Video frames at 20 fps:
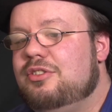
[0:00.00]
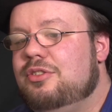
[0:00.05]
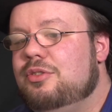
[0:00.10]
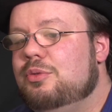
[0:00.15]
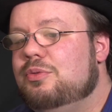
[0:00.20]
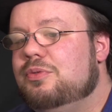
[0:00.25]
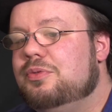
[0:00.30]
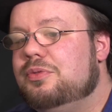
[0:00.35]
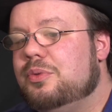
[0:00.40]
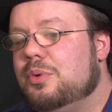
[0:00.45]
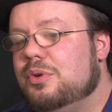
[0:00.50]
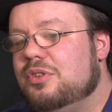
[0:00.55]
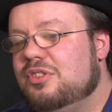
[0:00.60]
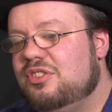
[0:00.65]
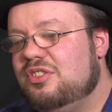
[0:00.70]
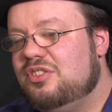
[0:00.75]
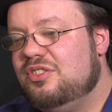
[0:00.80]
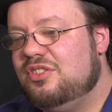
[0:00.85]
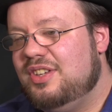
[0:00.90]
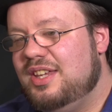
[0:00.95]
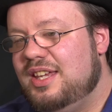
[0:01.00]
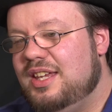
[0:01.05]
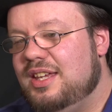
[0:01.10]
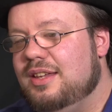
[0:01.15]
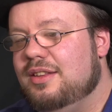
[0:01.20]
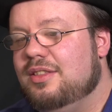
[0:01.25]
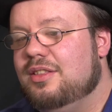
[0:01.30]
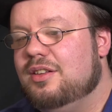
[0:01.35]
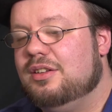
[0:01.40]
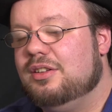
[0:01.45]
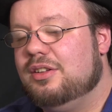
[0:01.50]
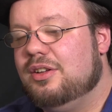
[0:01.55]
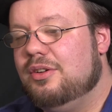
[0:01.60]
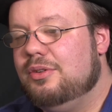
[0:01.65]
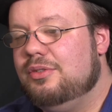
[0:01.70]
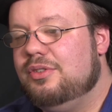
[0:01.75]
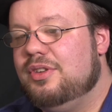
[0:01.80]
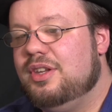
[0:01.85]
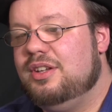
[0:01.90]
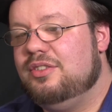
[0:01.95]
to foresee the
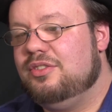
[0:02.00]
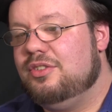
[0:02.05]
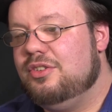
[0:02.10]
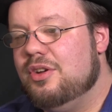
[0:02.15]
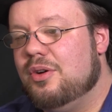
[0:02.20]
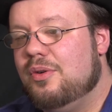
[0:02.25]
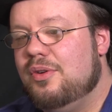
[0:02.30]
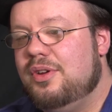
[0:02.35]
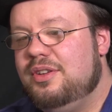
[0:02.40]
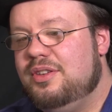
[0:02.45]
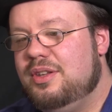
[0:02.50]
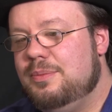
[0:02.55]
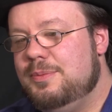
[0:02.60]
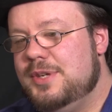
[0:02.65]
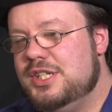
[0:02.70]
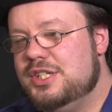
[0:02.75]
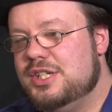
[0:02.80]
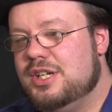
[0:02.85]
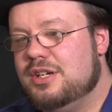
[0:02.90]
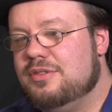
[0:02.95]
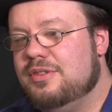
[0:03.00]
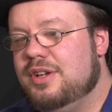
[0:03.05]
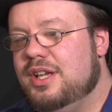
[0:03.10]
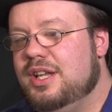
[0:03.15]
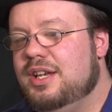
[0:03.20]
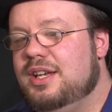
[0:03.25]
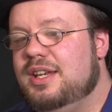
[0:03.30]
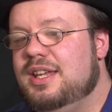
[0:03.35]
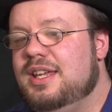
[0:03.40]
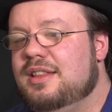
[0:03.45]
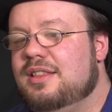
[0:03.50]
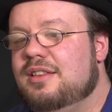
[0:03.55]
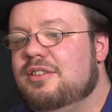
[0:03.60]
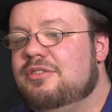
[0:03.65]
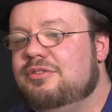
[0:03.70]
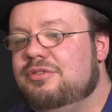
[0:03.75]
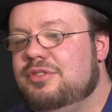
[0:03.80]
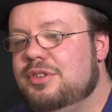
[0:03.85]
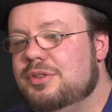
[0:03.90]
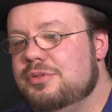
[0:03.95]
load that is going to be generated in the
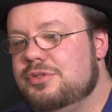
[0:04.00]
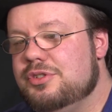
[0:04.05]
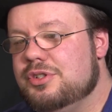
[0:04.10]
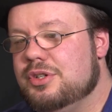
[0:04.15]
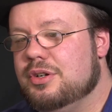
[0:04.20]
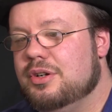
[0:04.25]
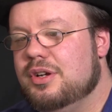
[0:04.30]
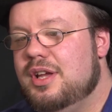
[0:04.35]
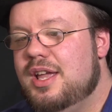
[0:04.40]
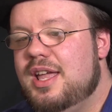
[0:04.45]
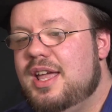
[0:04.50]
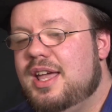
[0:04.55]
future,